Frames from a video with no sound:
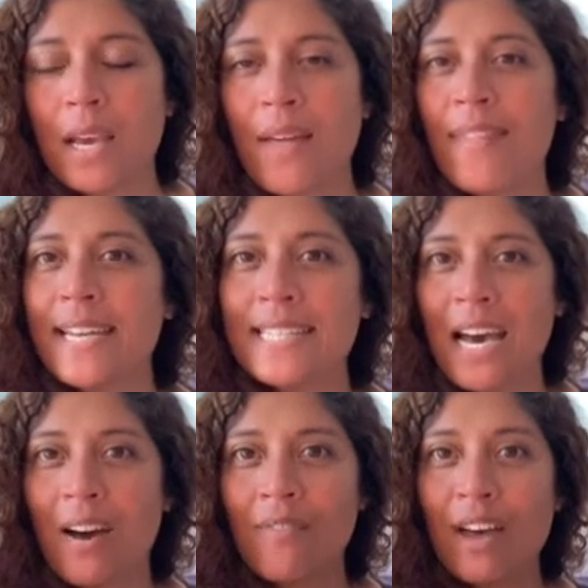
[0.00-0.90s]
And then to
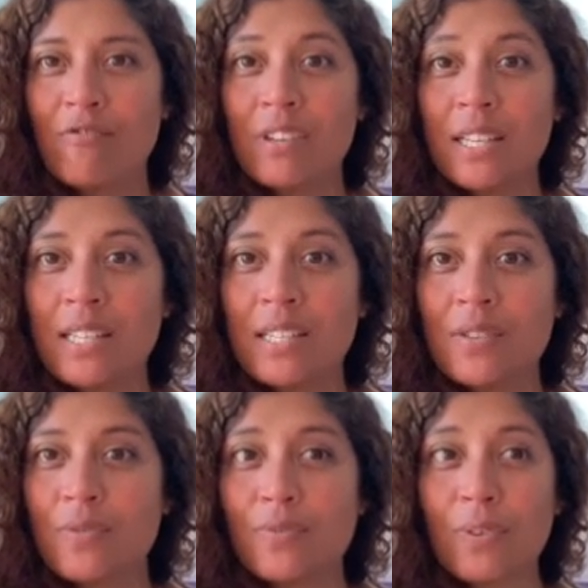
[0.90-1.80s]
have that
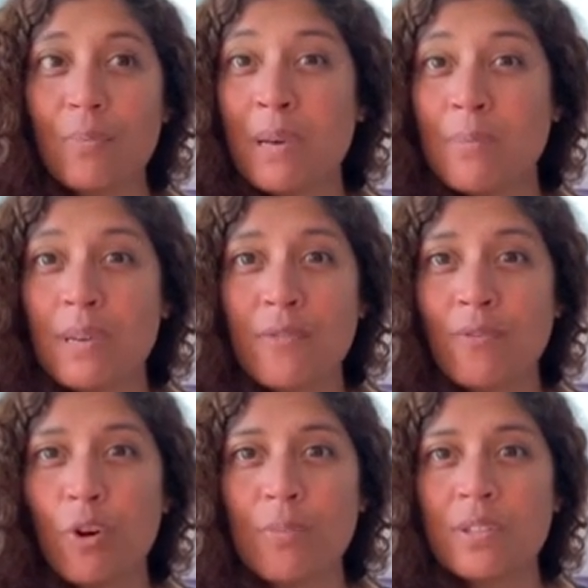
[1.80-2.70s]
release for maybe
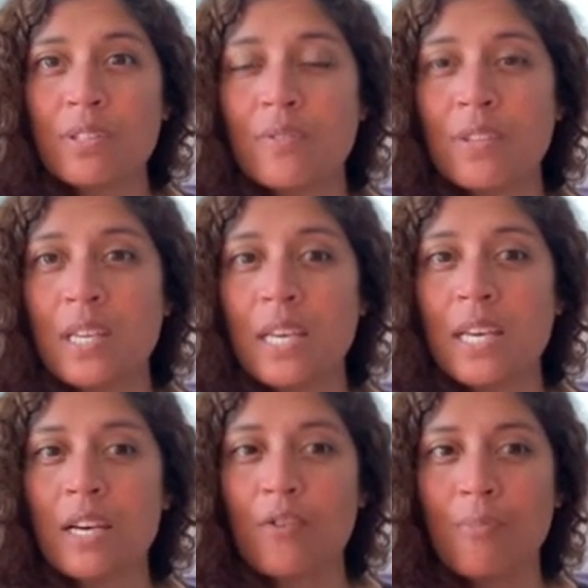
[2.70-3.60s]
4 months of the
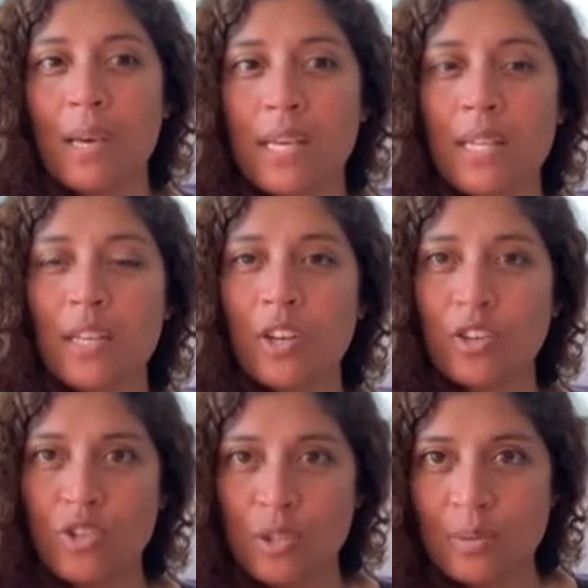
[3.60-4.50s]
year of making the
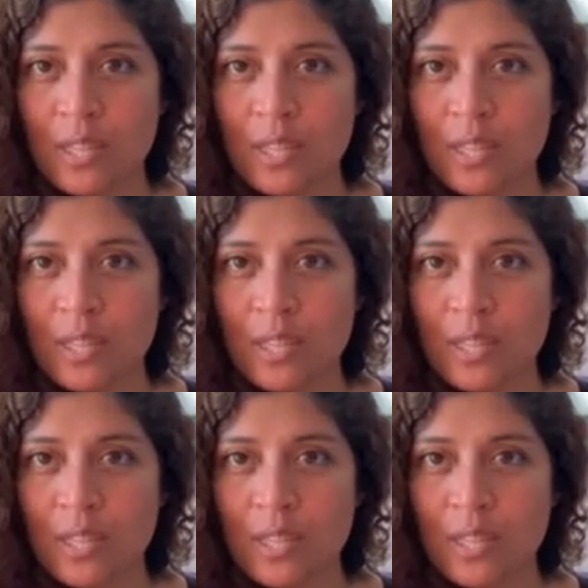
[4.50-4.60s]
costumes,